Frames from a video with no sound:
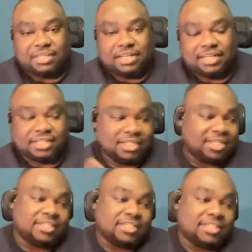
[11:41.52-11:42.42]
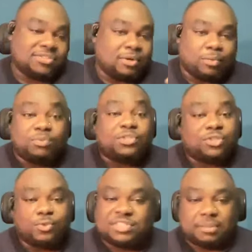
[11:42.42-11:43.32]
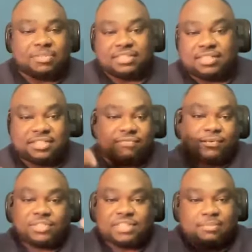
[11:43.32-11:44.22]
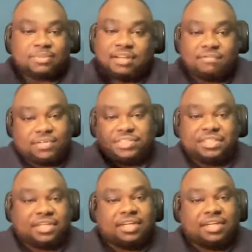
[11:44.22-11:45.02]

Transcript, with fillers: me. Like, so I won't shoot something 64 times coverage